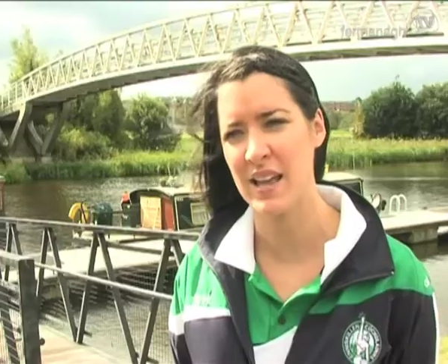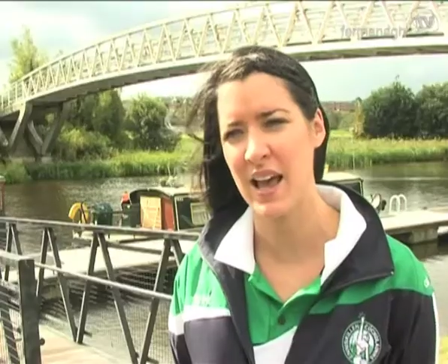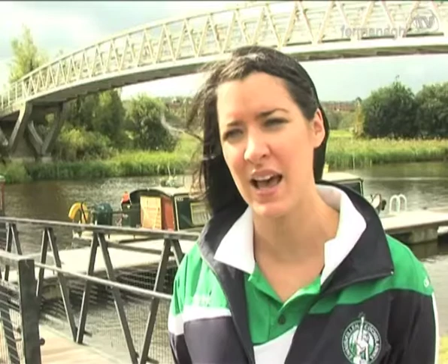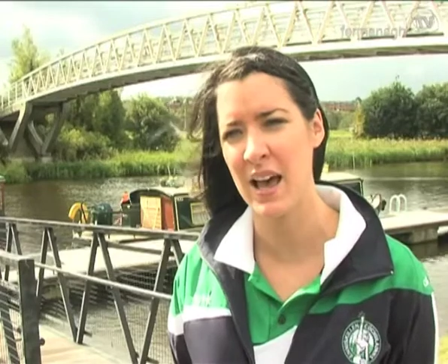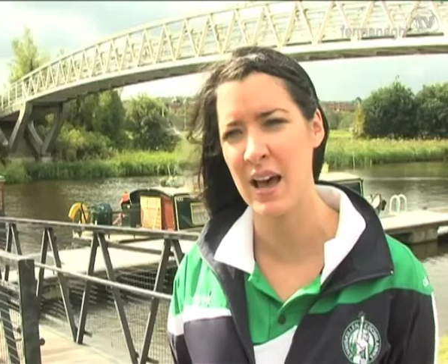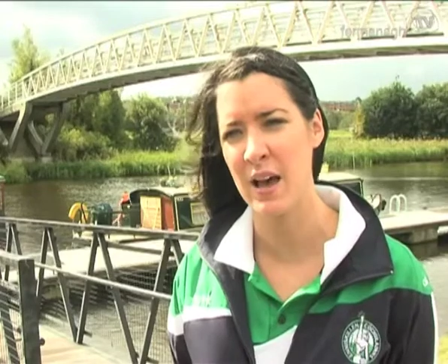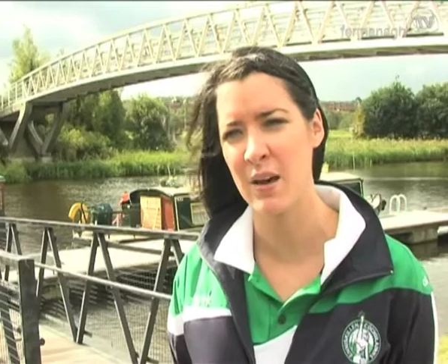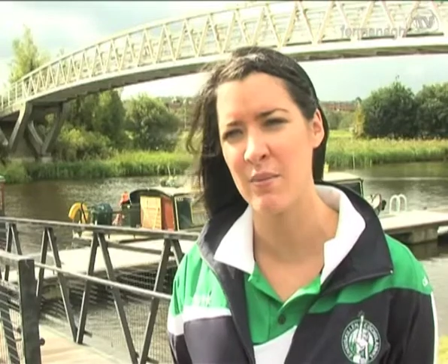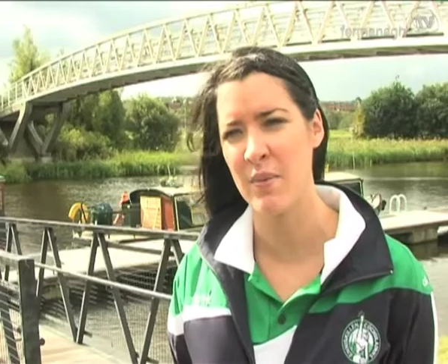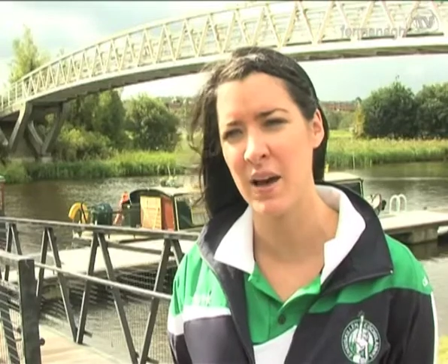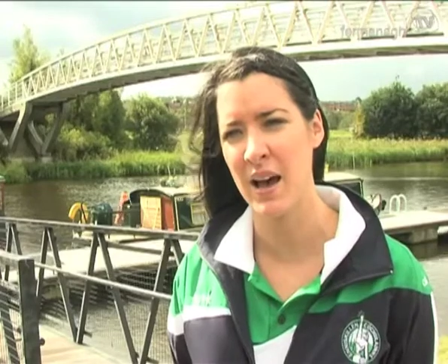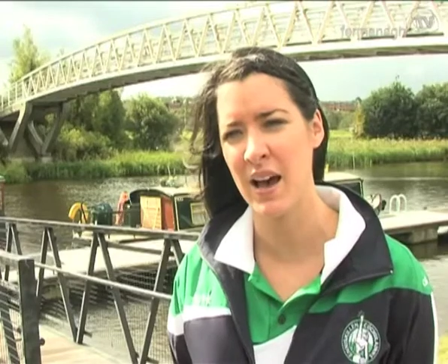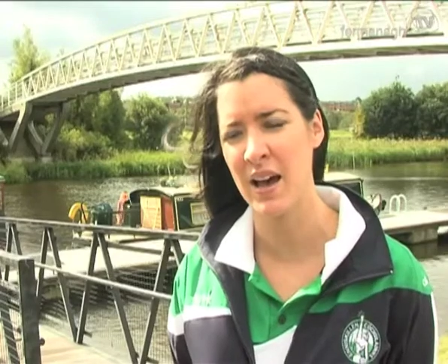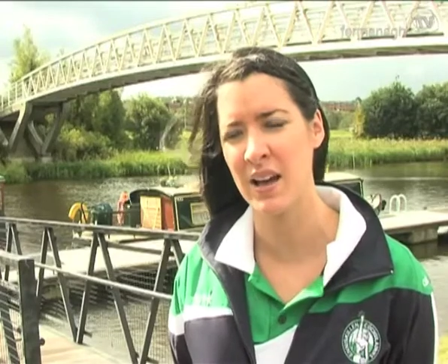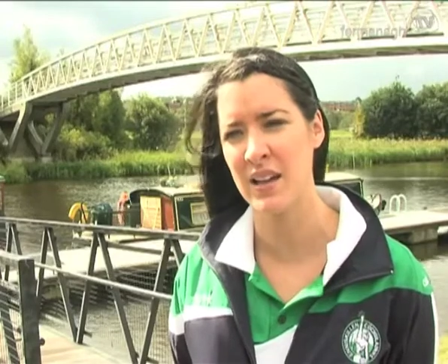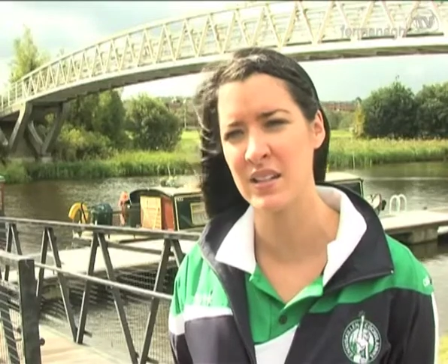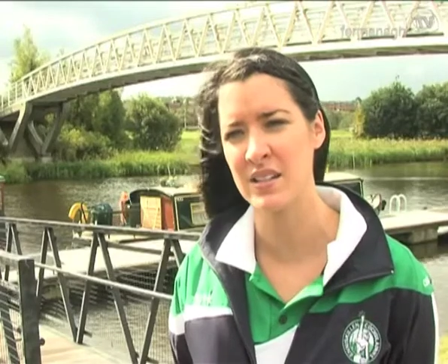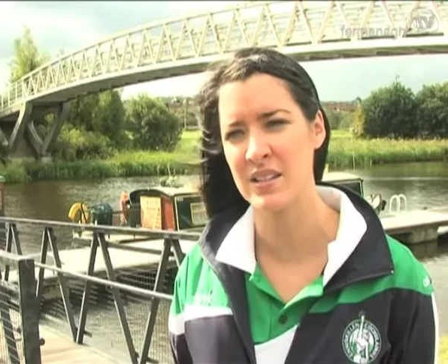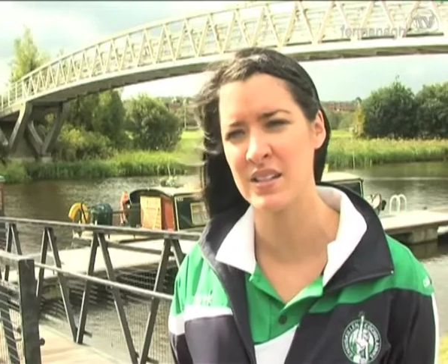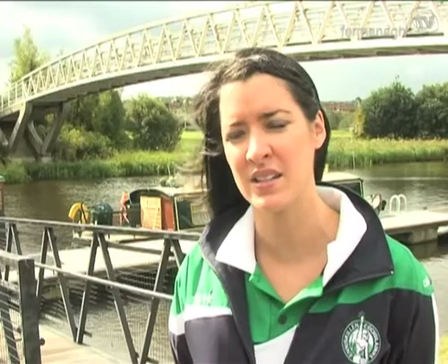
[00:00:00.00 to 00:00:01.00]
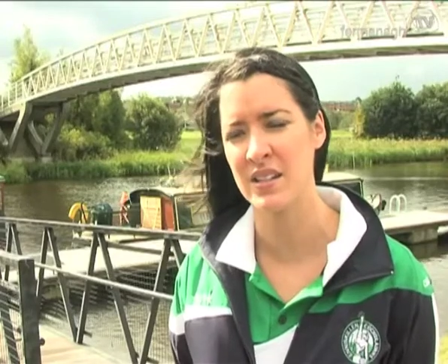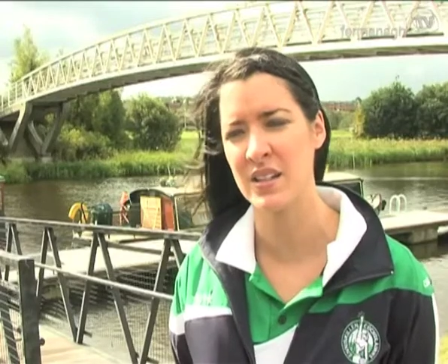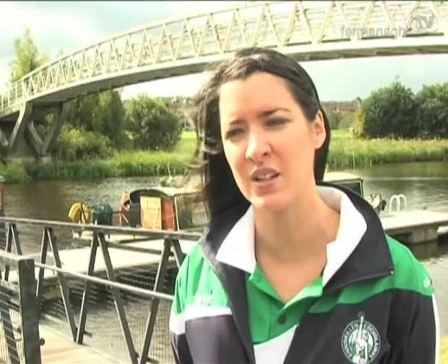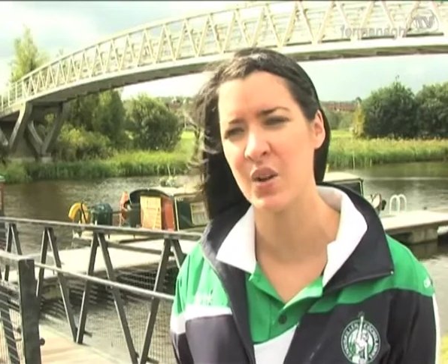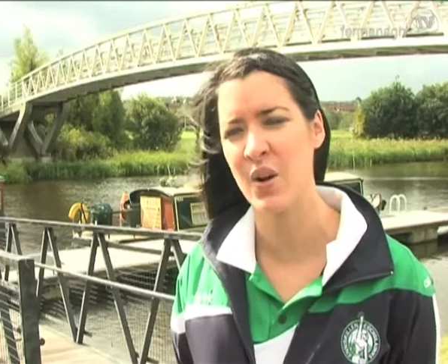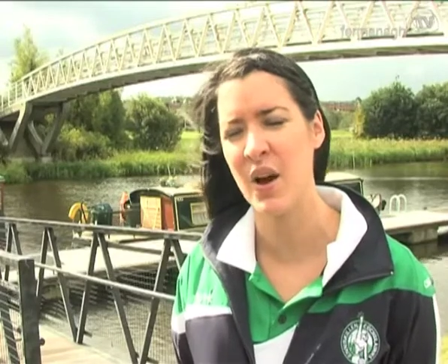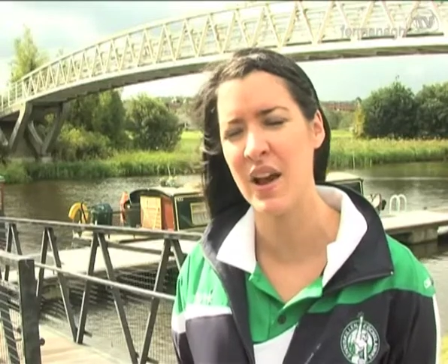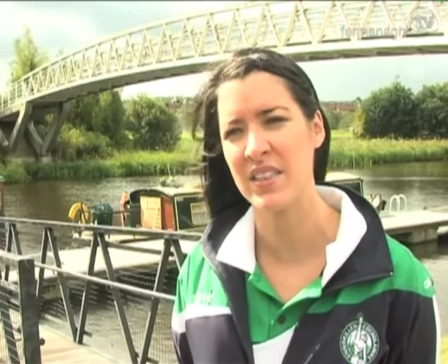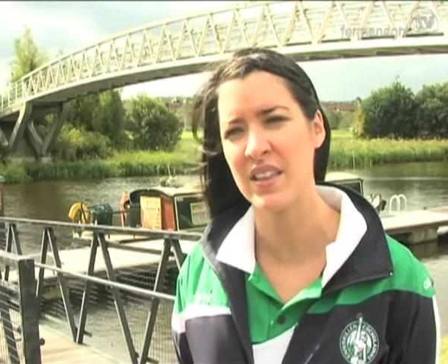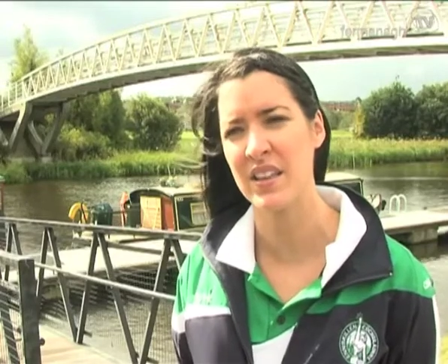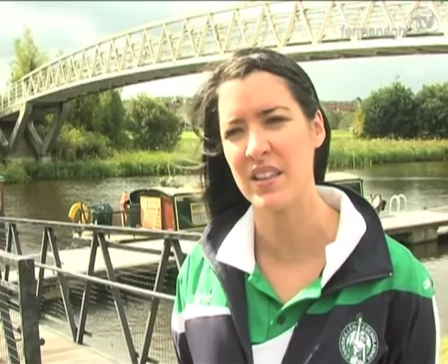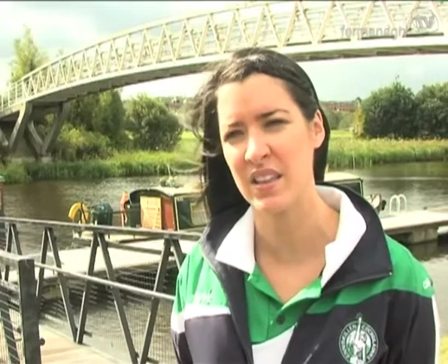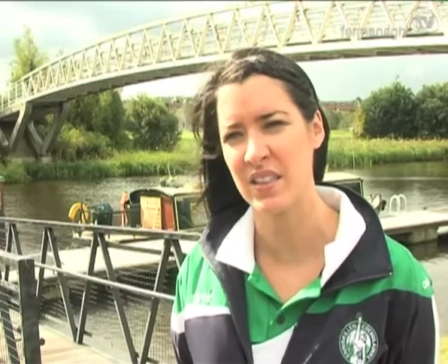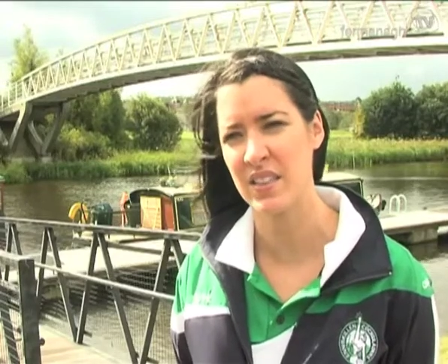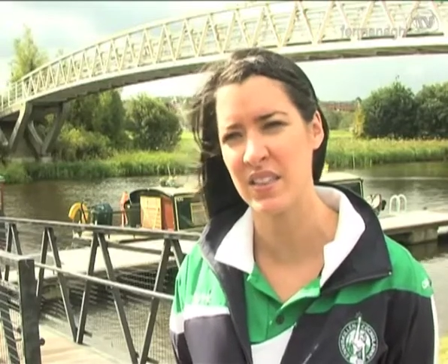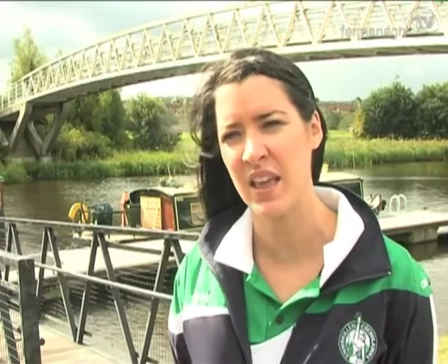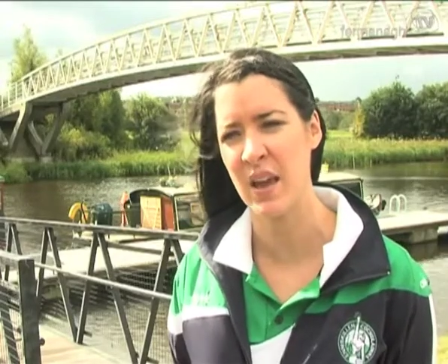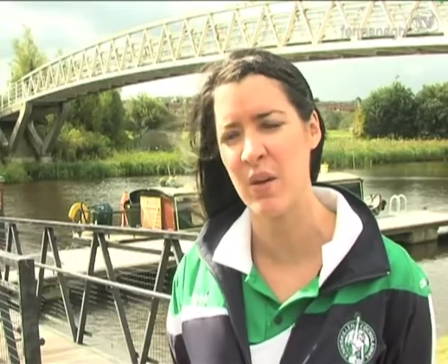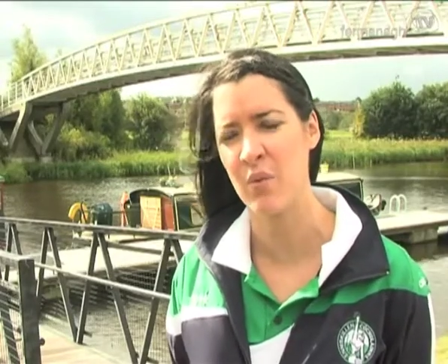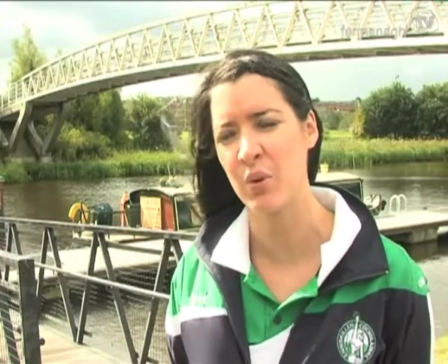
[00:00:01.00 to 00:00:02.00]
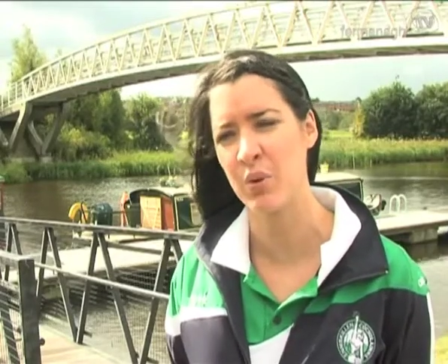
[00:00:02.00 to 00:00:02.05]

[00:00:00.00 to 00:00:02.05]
Um, and you know I think that they